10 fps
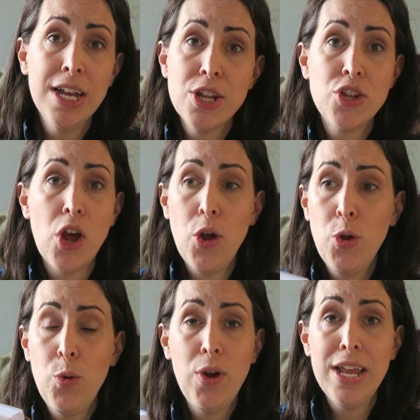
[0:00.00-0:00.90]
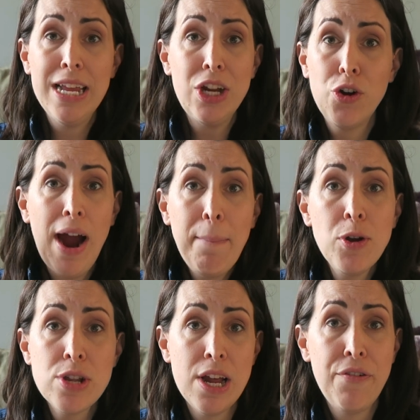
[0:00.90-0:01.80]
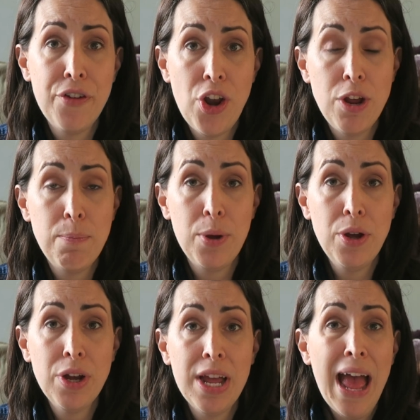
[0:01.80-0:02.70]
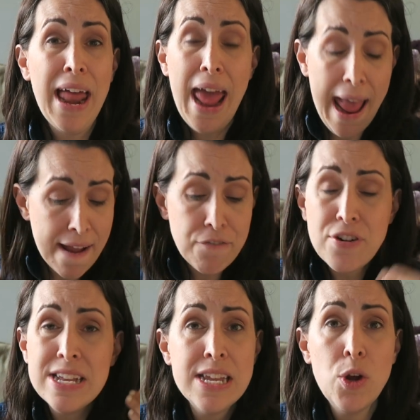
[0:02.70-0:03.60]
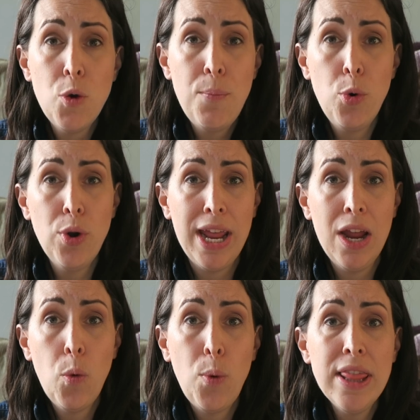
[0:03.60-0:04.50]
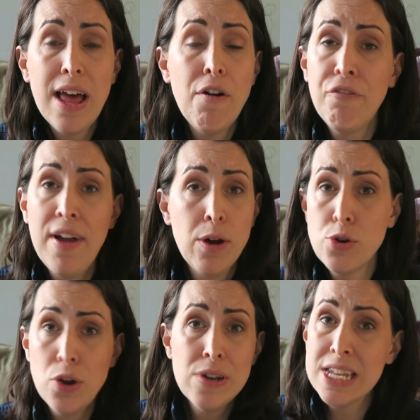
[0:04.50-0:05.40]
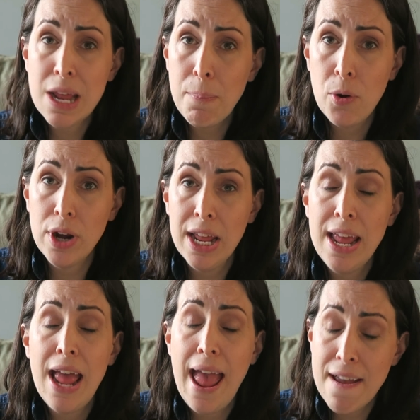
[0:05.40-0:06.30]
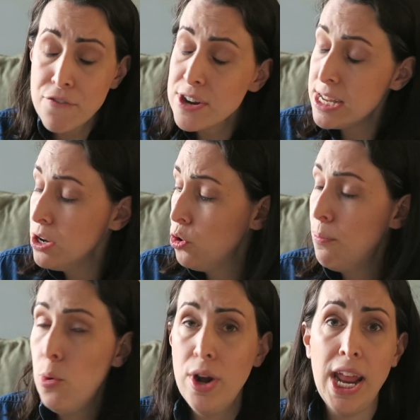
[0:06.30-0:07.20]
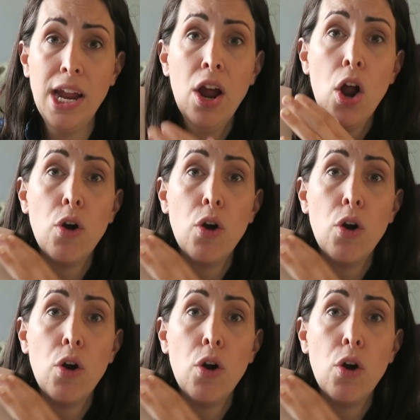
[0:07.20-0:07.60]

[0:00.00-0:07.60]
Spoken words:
So grab yourself a notebook and every single morning, without fail, don't skip on it, every single morning,